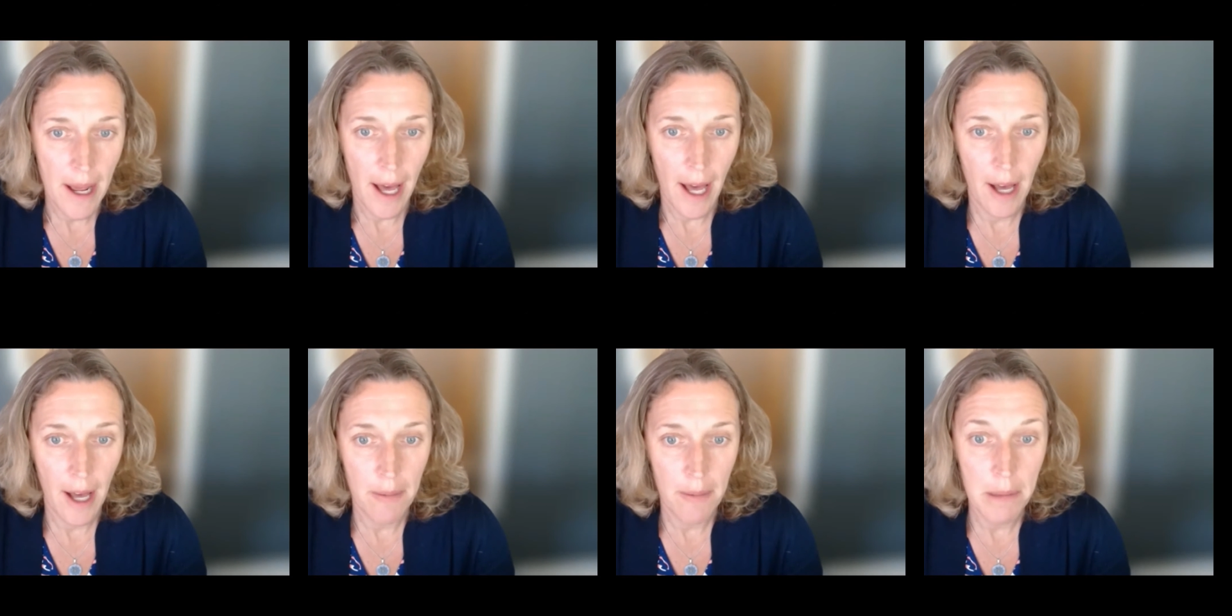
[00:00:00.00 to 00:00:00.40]

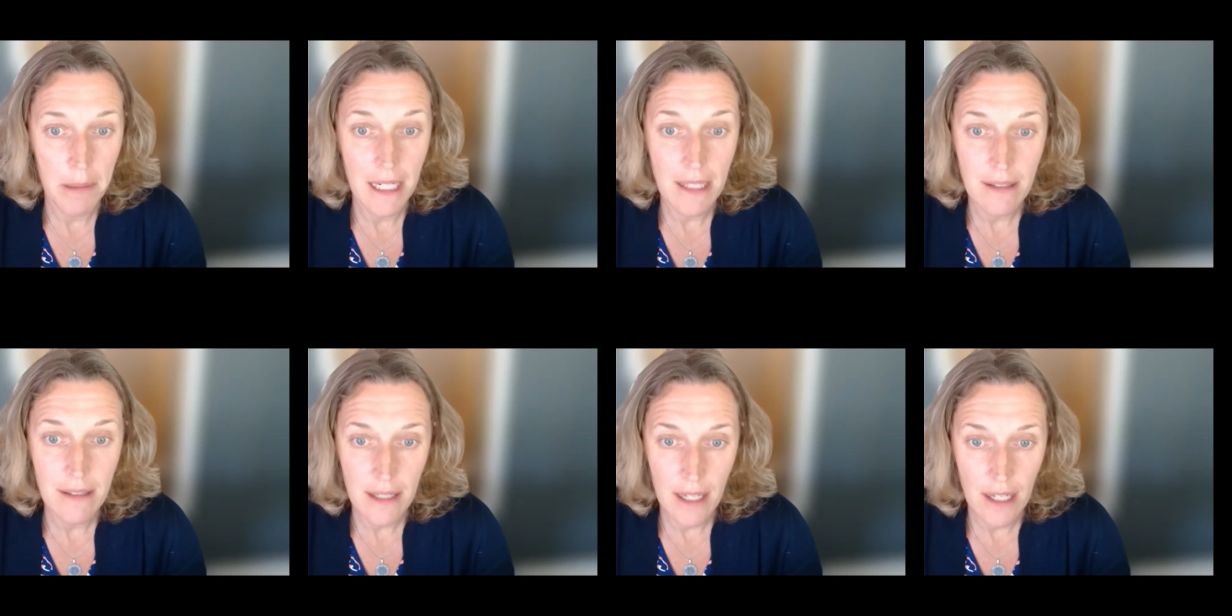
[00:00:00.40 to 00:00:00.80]
but
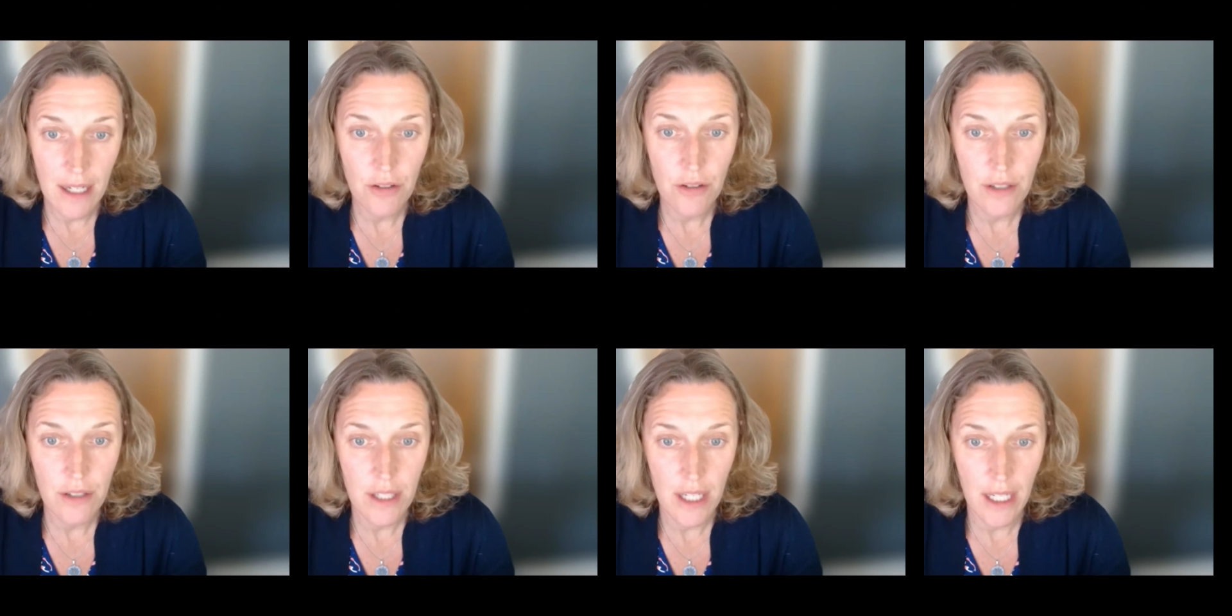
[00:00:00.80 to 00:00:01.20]
it's an
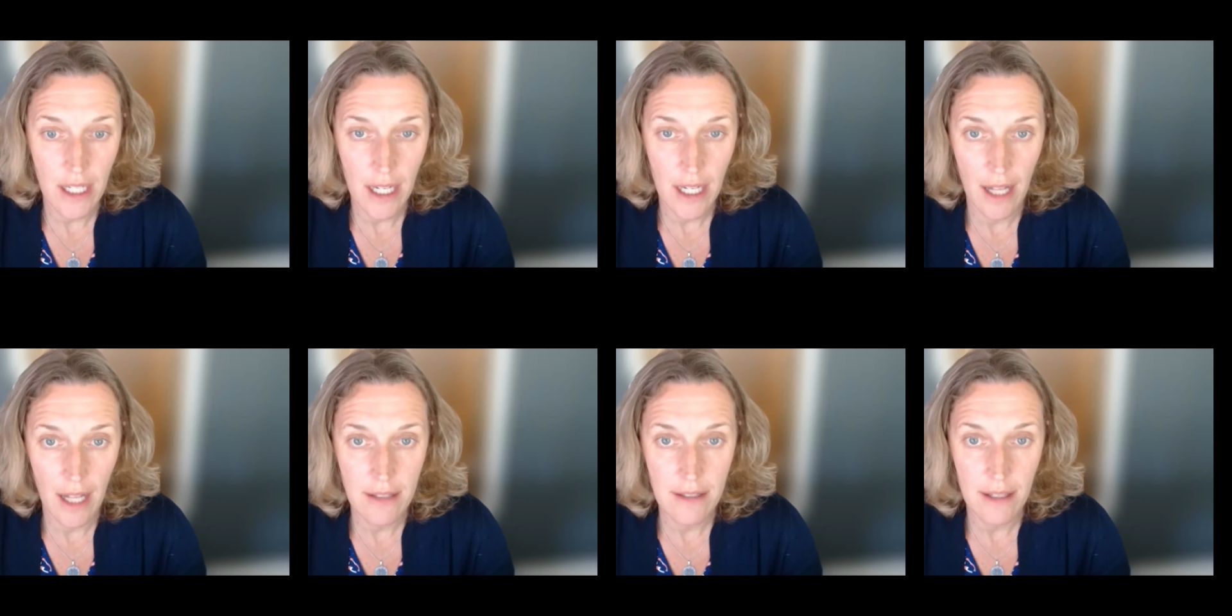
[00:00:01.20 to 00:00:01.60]
interesting
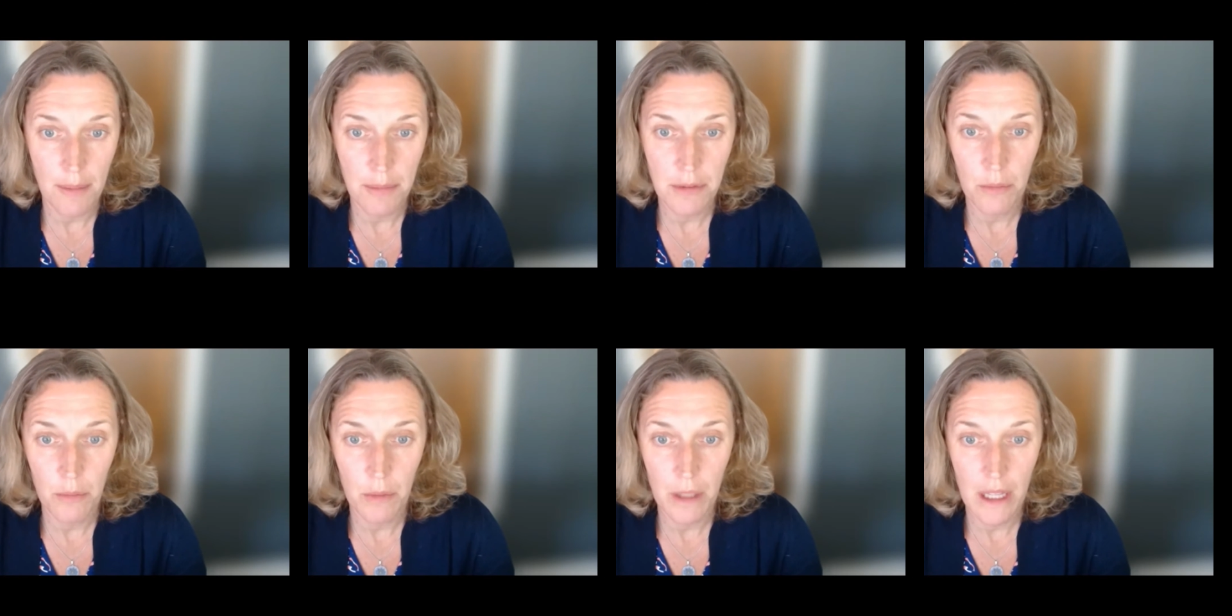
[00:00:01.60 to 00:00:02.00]

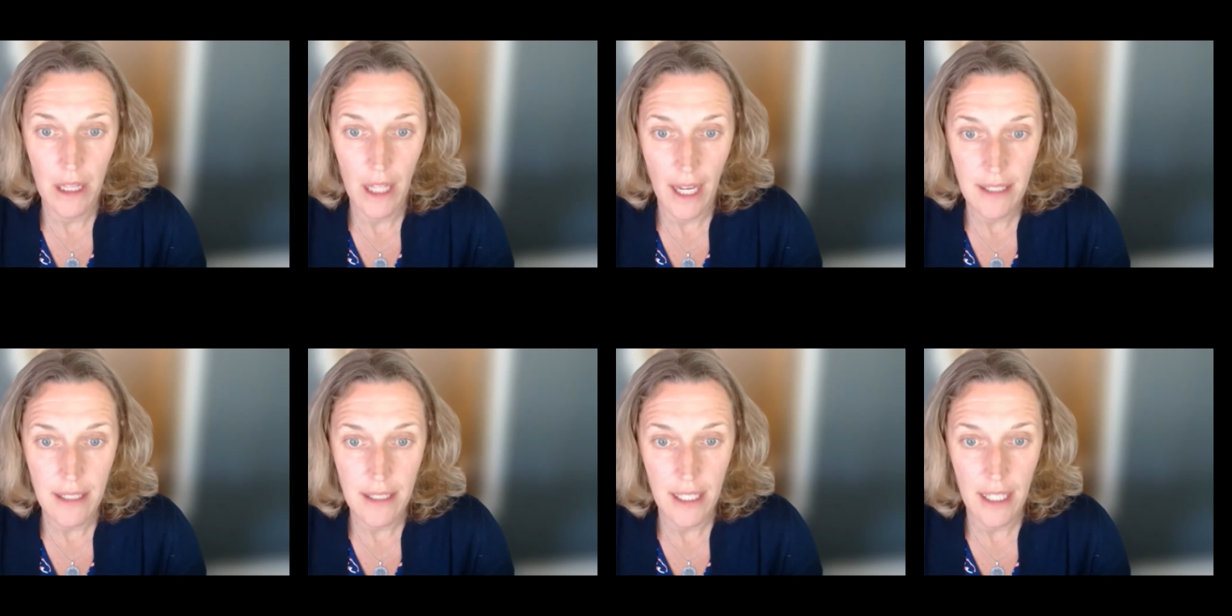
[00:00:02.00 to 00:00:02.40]
concept and we'd
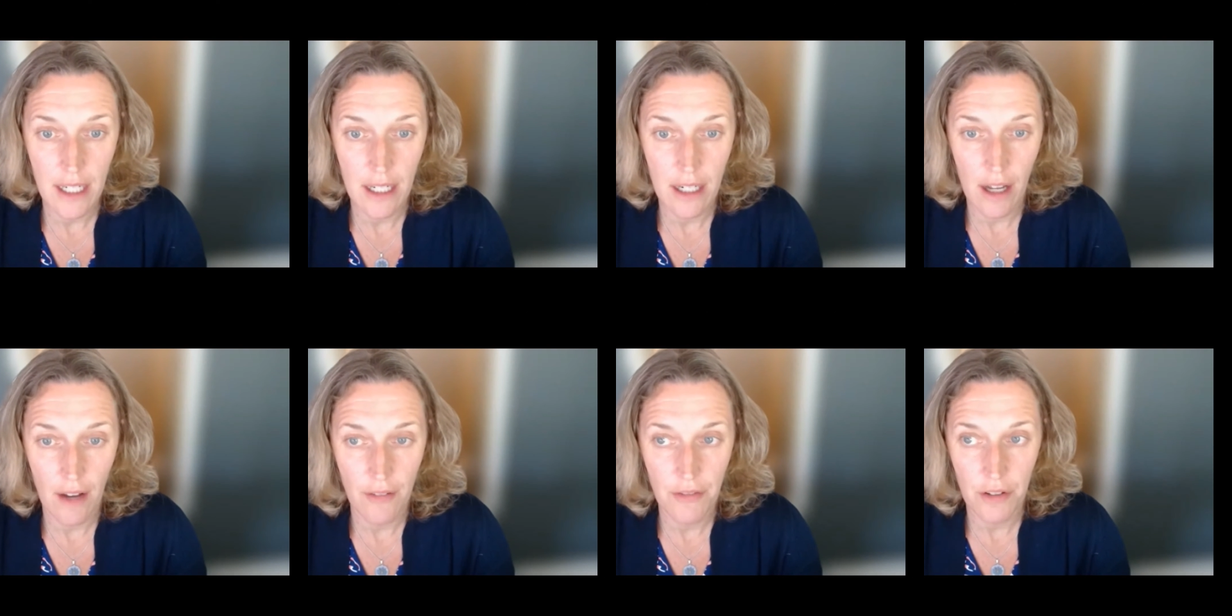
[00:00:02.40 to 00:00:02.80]
like to get
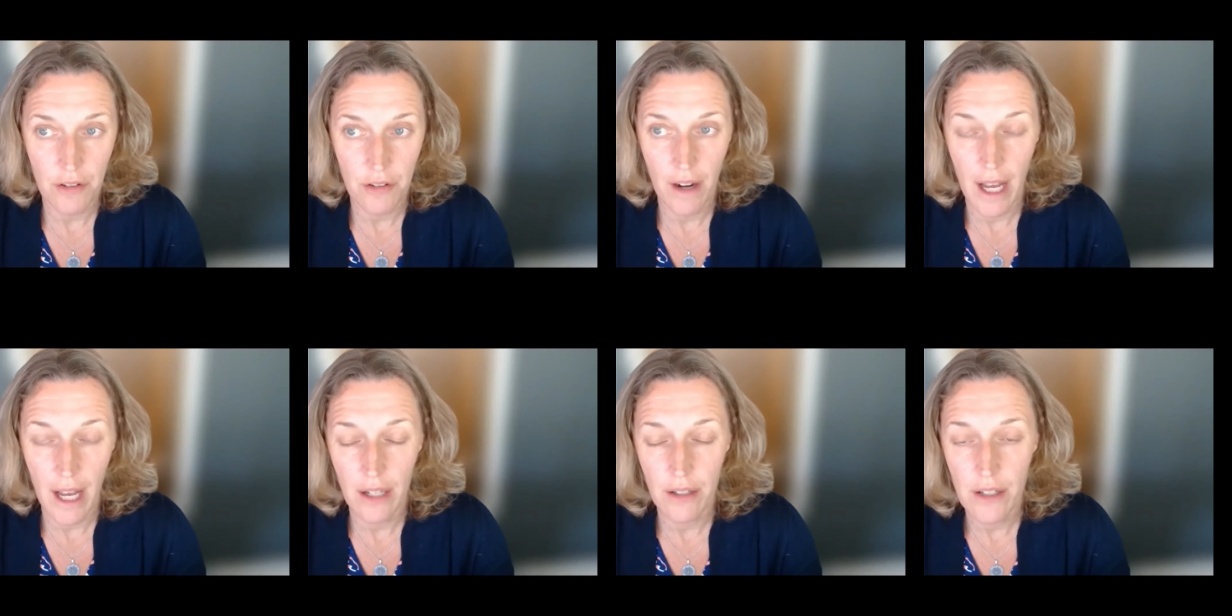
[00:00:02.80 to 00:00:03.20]
it off the
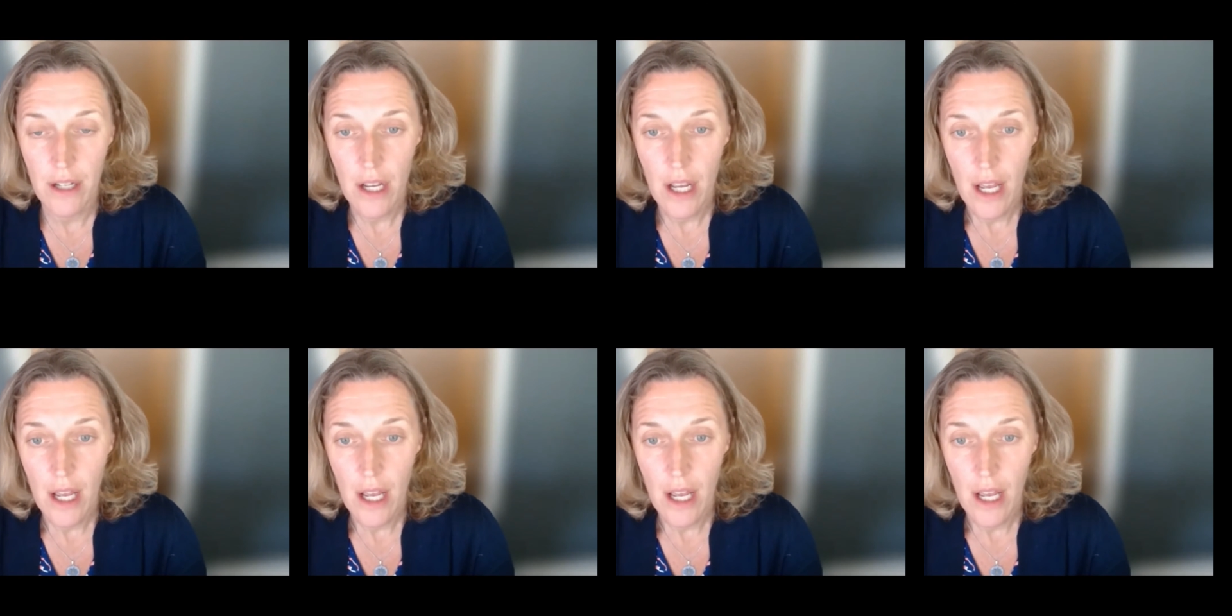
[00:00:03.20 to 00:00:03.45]
ground.